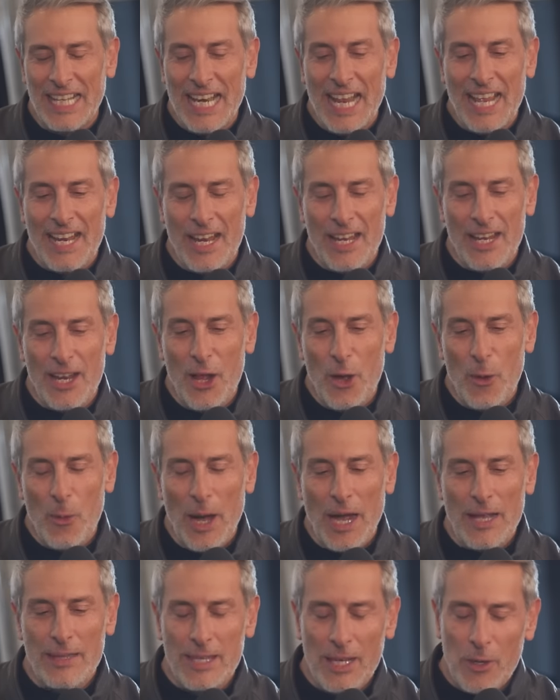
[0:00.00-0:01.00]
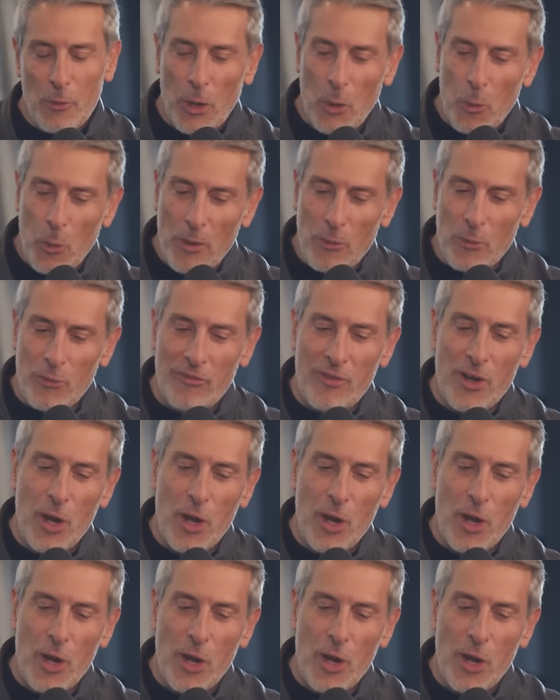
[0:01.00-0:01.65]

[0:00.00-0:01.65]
And you know, I think what we've